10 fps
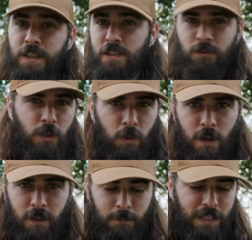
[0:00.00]
this will no
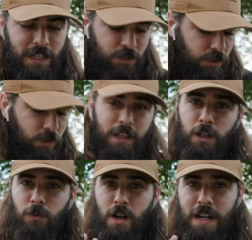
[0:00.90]
longer be an issue.
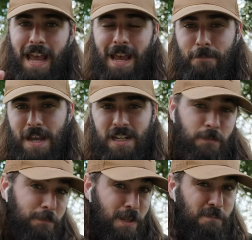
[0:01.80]
It'll run at
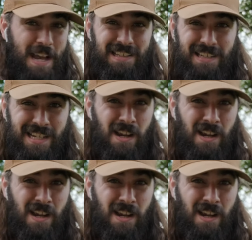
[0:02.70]
maximum capacity